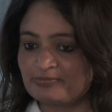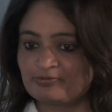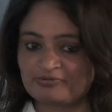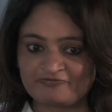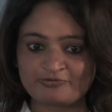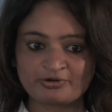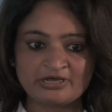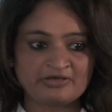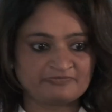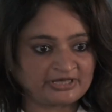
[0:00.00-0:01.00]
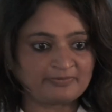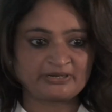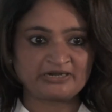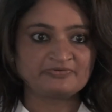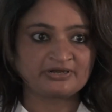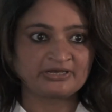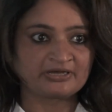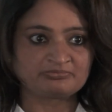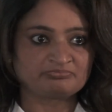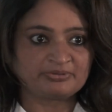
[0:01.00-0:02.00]
You know, mm-hmm. before we kept delivering
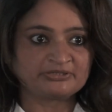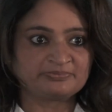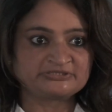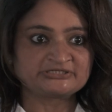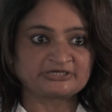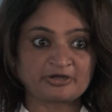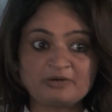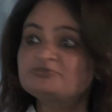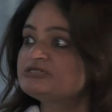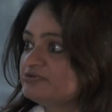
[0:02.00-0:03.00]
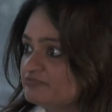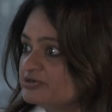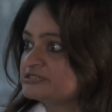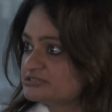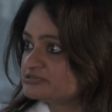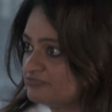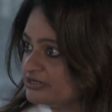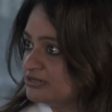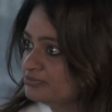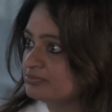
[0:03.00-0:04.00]
it, but business adoption was
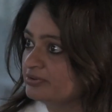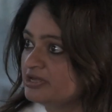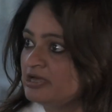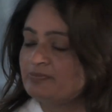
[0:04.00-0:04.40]
quite low.